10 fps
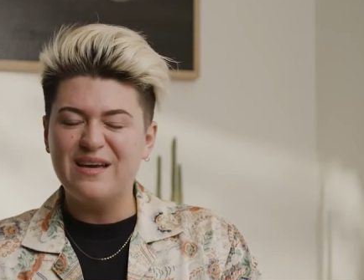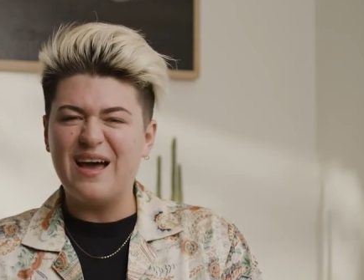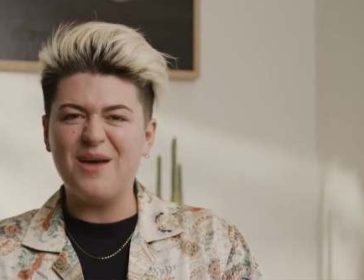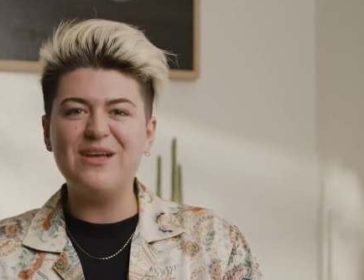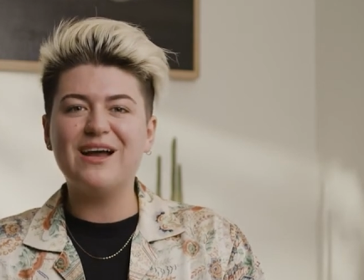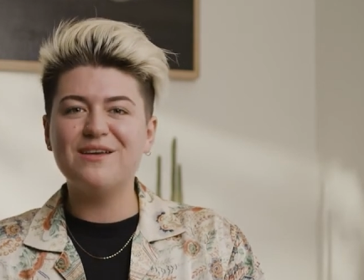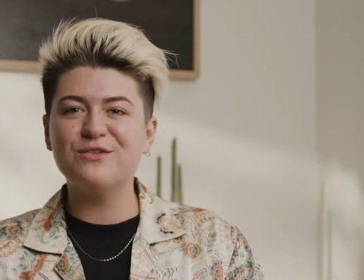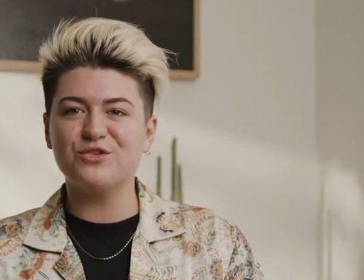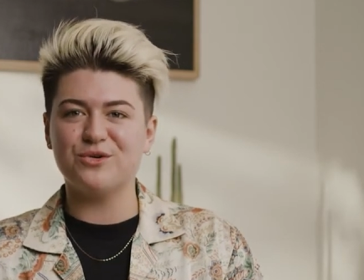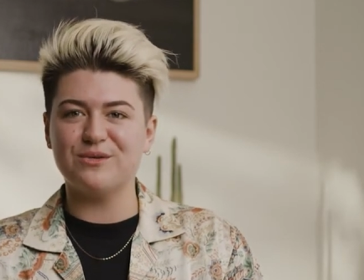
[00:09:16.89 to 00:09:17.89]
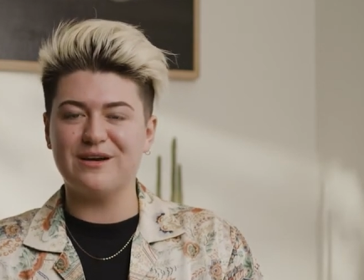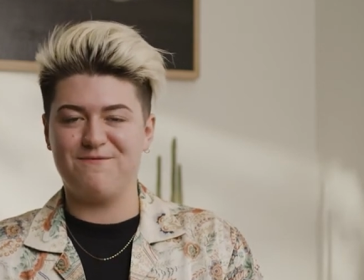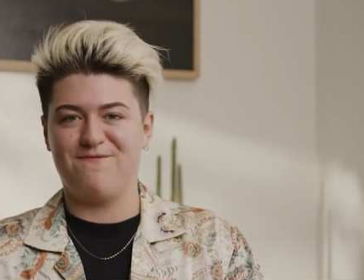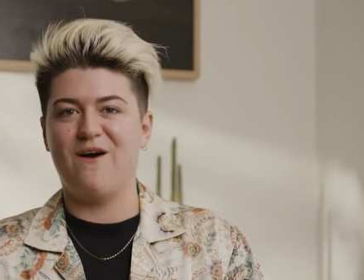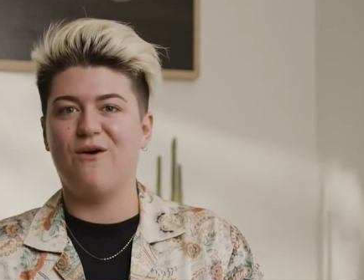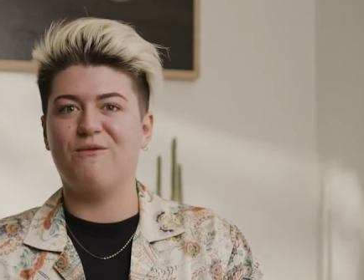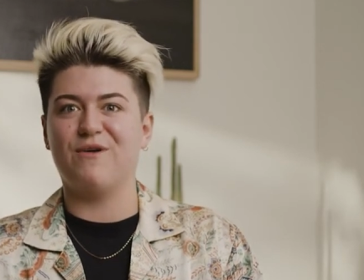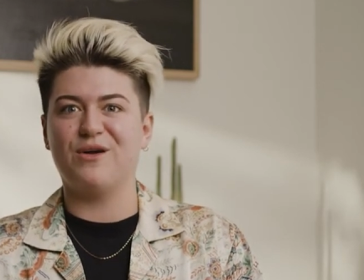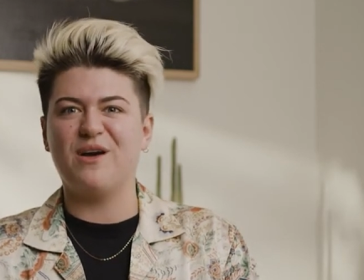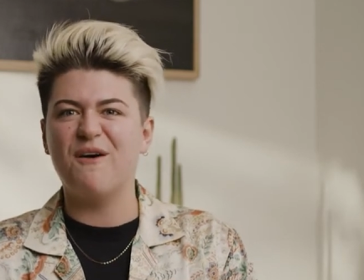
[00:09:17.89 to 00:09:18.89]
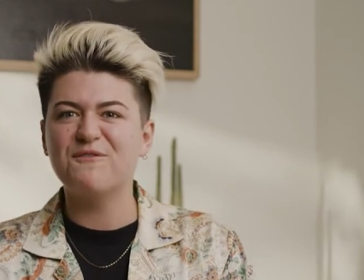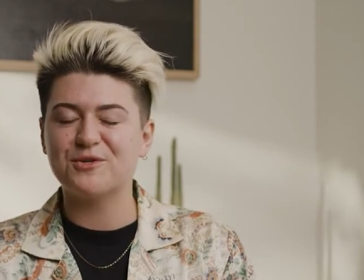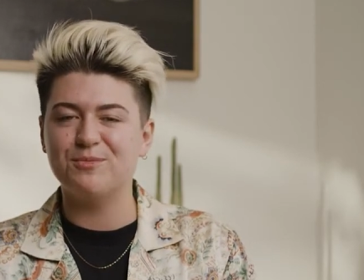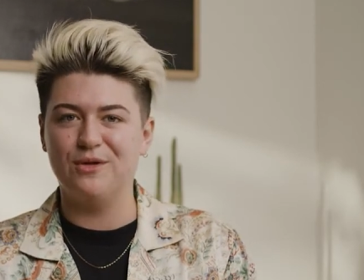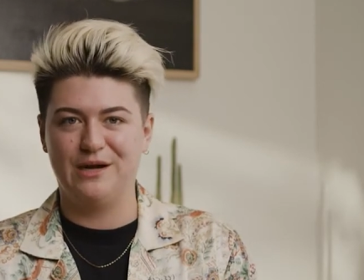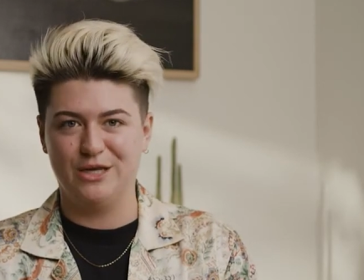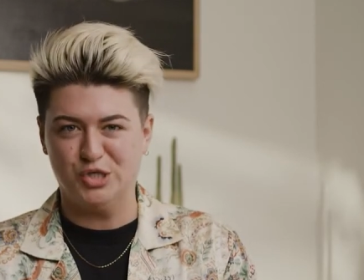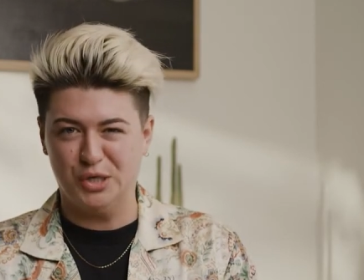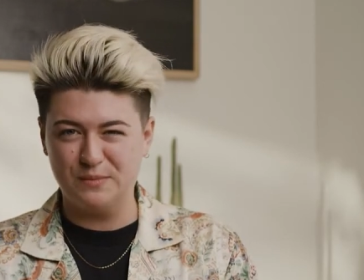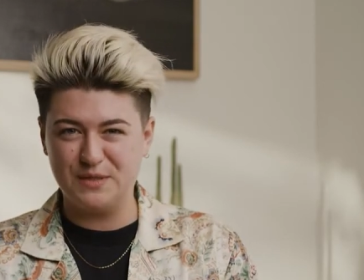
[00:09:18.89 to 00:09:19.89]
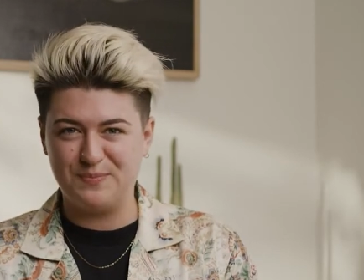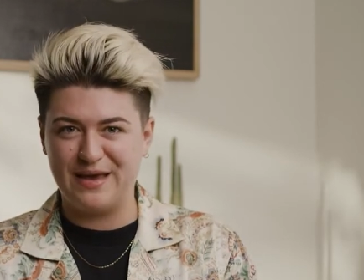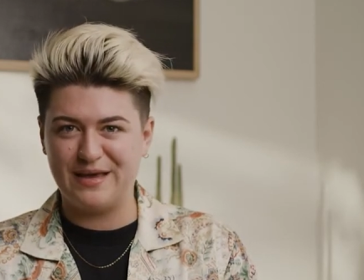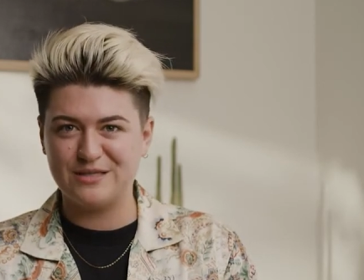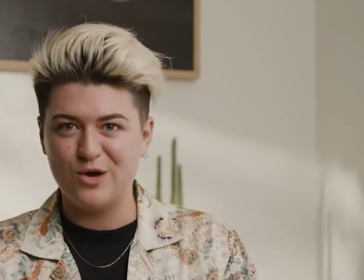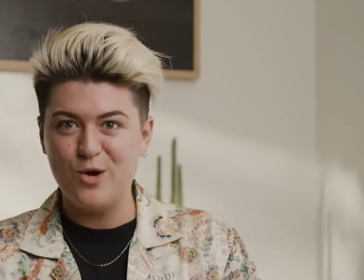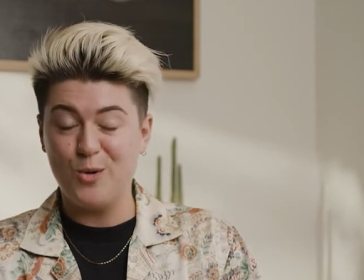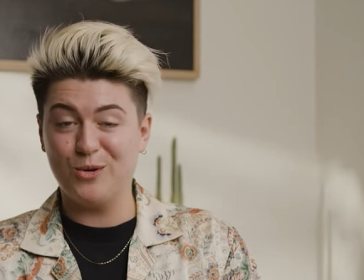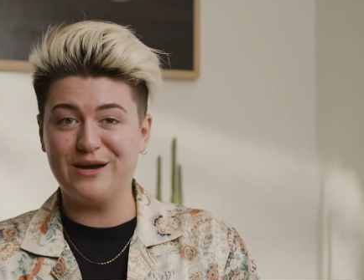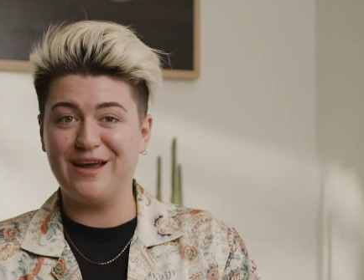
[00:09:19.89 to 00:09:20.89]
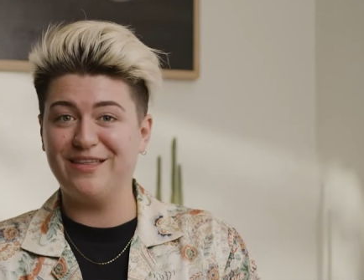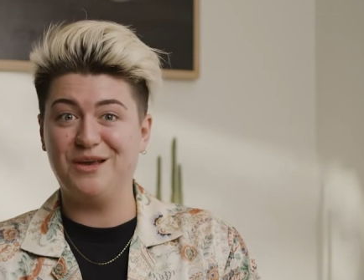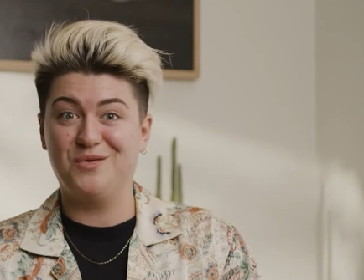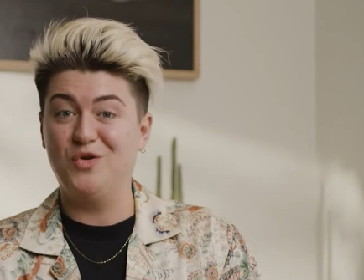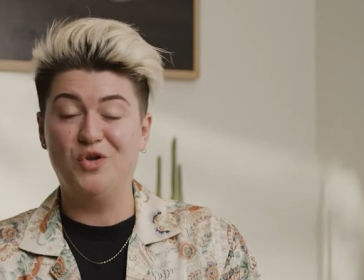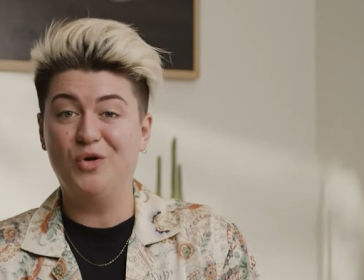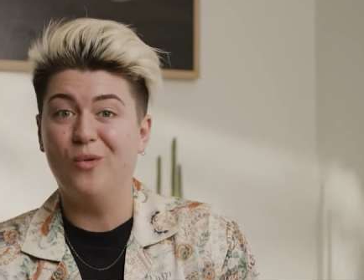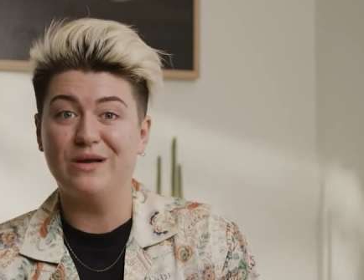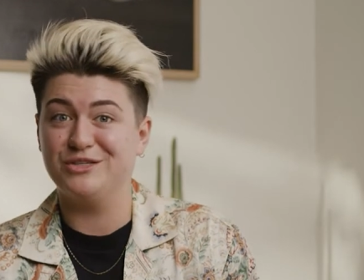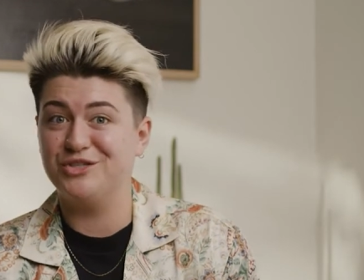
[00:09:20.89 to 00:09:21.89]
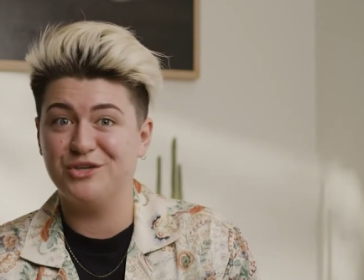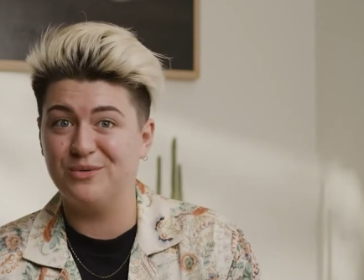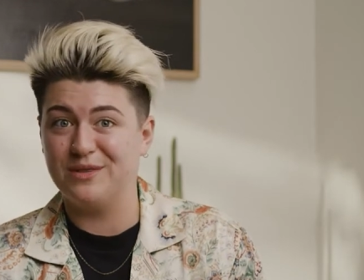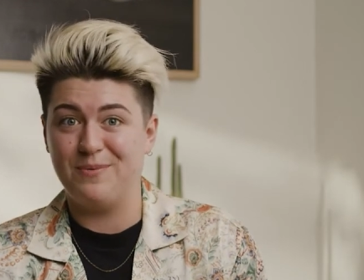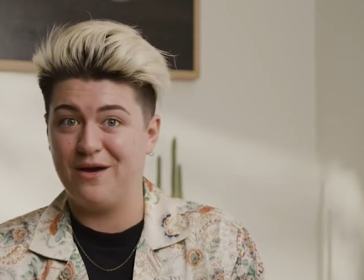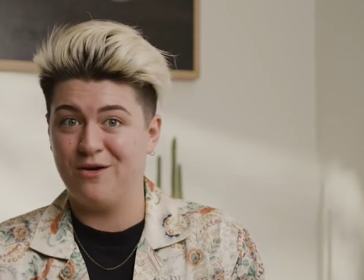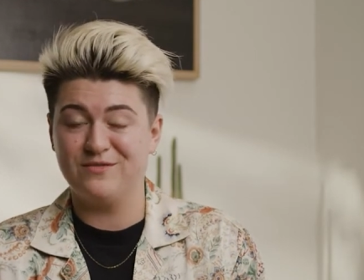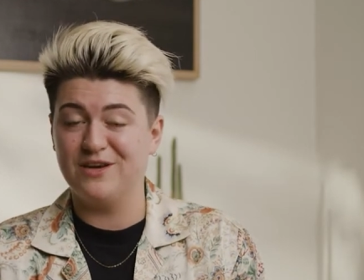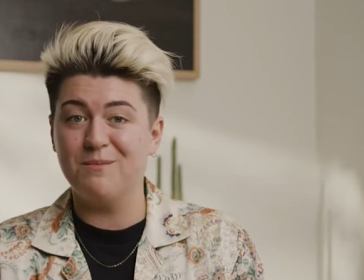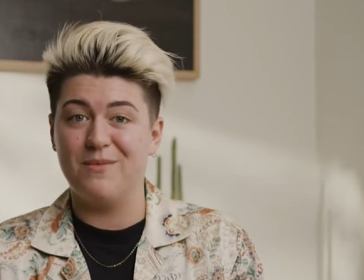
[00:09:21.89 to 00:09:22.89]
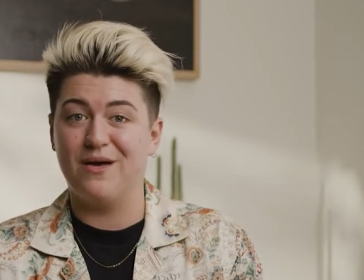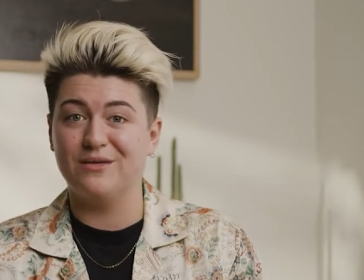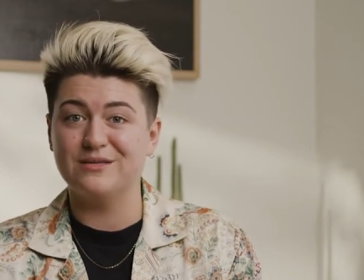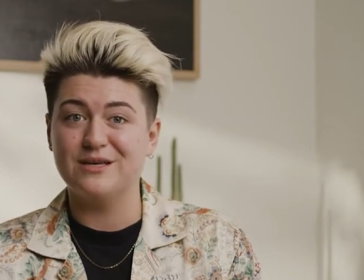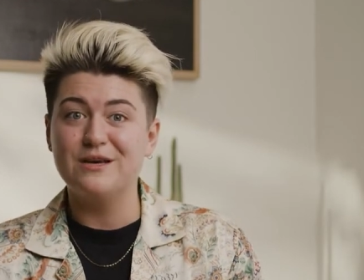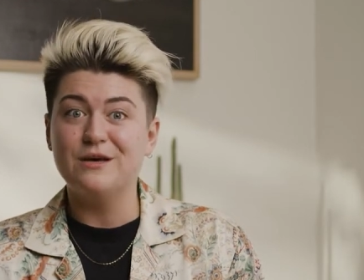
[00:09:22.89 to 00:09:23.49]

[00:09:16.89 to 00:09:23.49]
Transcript: I'm not even sure that I felt very comfortable in a gym space or that I like knew what to do with a pair of dumbbells.